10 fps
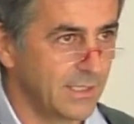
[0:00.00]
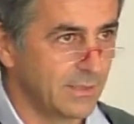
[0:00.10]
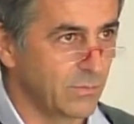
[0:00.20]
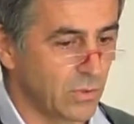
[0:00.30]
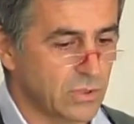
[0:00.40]

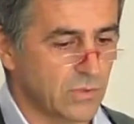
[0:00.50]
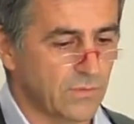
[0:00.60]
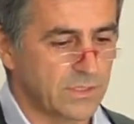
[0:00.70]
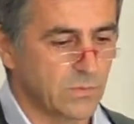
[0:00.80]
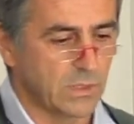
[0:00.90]
most of
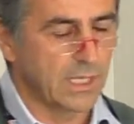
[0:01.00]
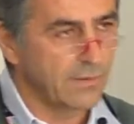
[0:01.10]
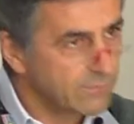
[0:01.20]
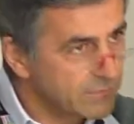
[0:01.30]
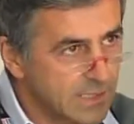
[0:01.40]
us will
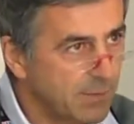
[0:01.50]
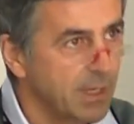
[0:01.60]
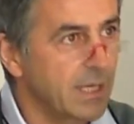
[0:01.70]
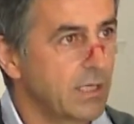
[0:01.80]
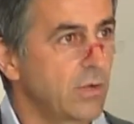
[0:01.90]
have some
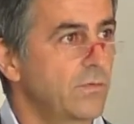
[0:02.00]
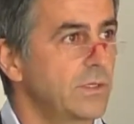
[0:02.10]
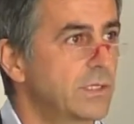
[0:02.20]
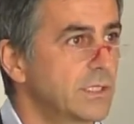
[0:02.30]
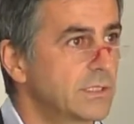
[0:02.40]
area of
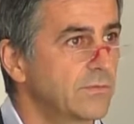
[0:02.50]
interest.